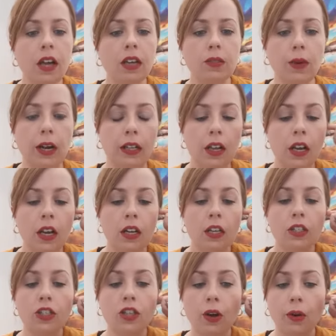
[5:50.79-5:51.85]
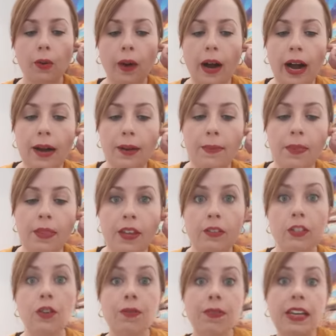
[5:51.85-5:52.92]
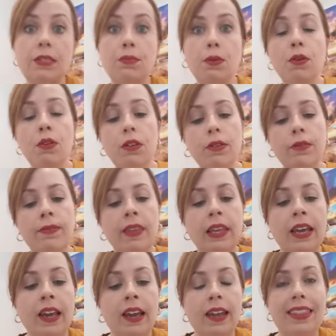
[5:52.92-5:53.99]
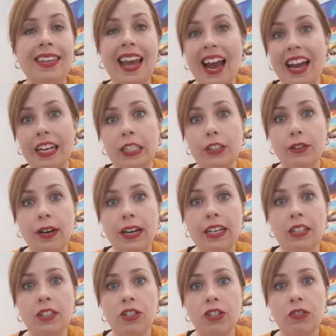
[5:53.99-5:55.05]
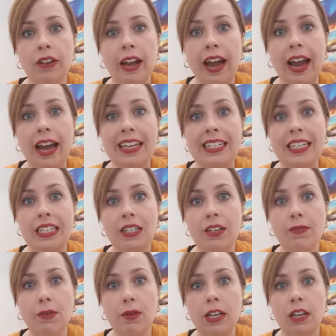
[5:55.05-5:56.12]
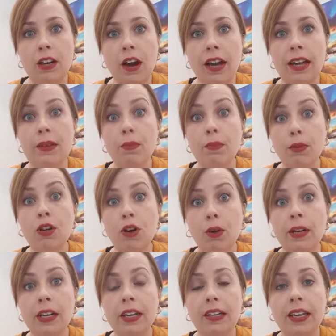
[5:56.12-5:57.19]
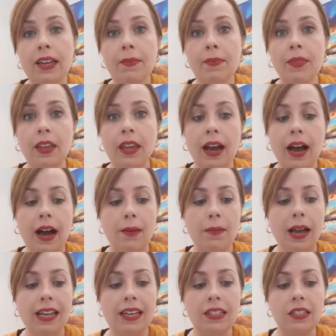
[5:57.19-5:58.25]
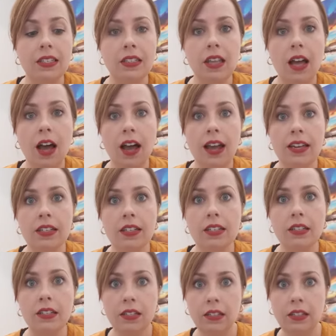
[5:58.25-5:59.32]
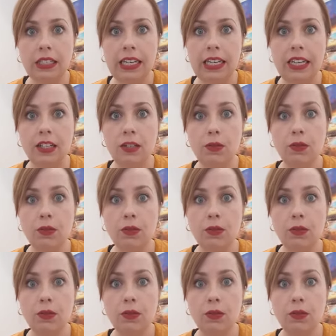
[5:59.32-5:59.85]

as well. So, um, so Facebook, the age range 18 to 49 predominantly, um, and a slight leaning